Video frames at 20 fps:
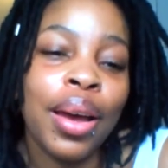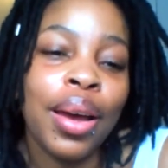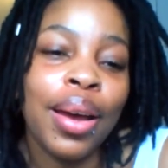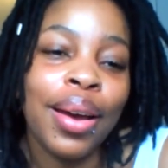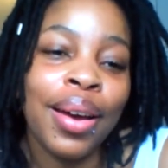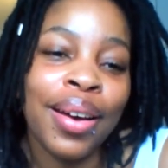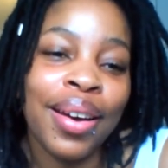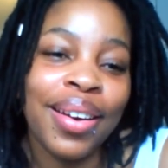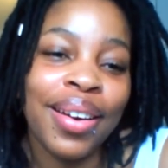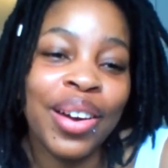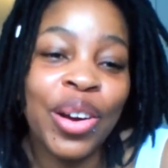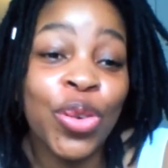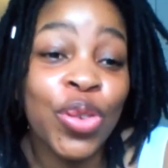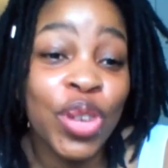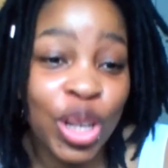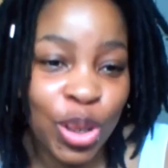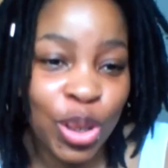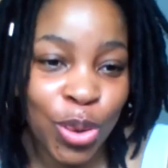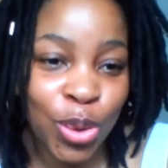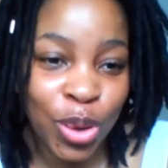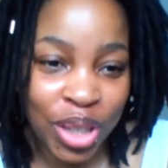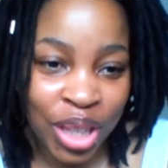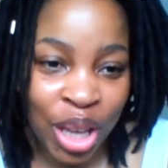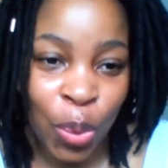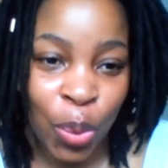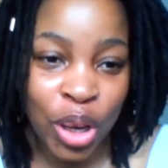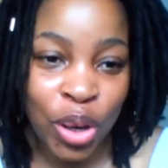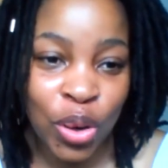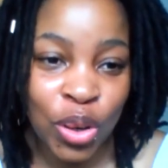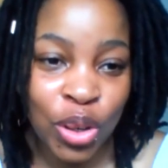uh, a resource that
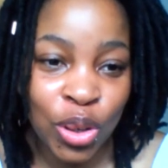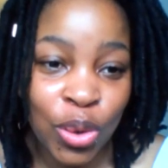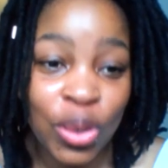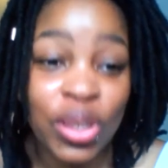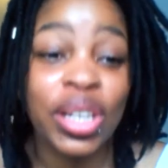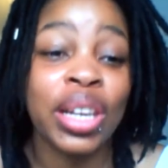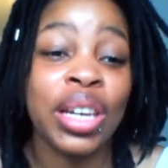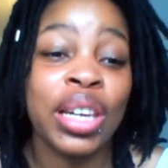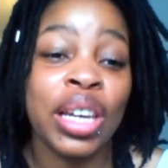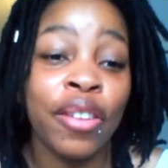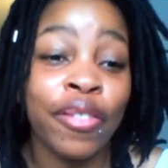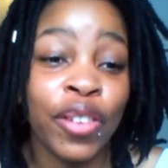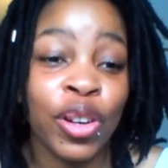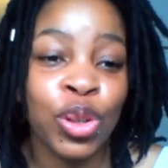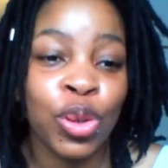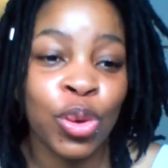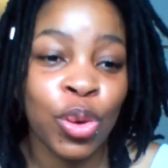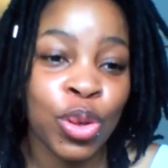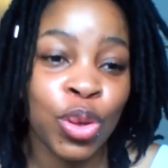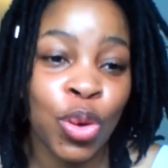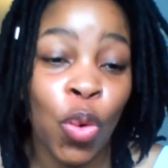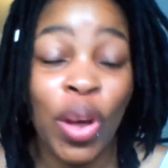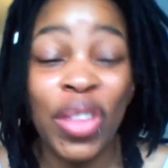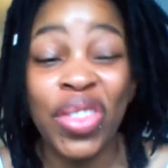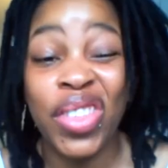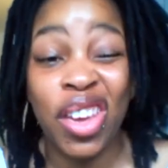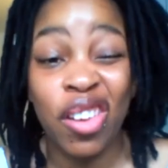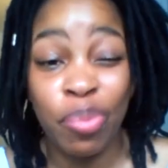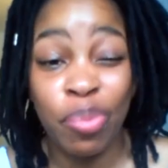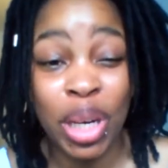we could use and leverage also what
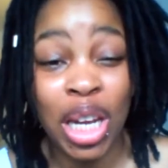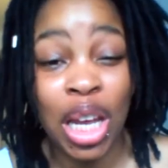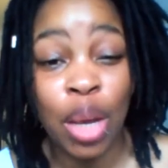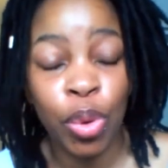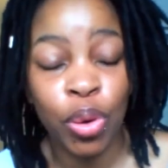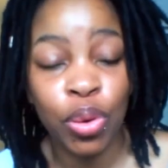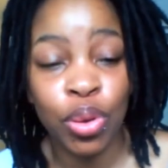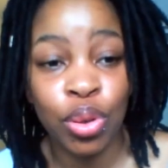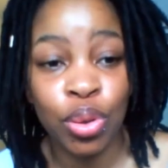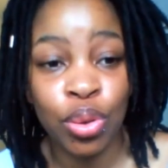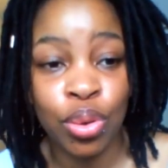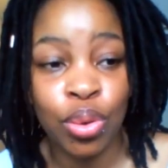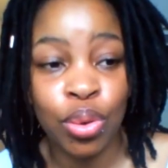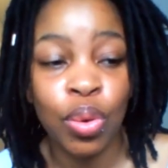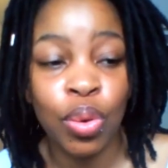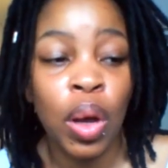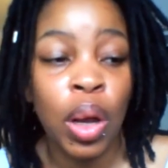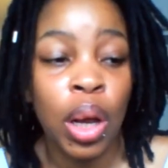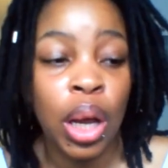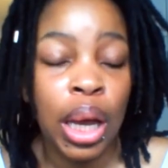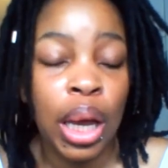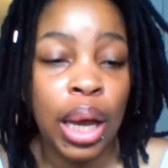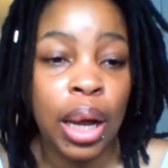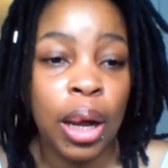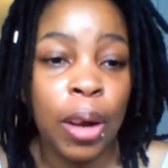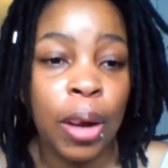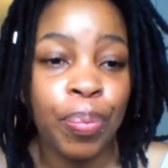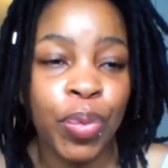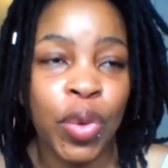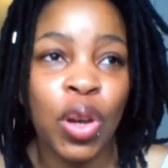they've been able to do.
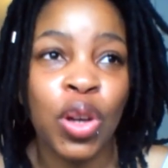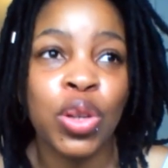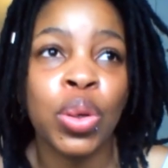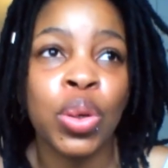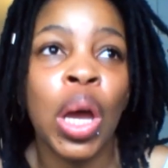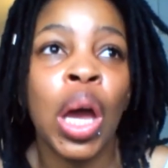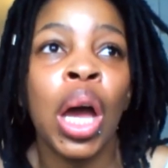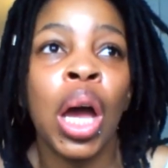Because um,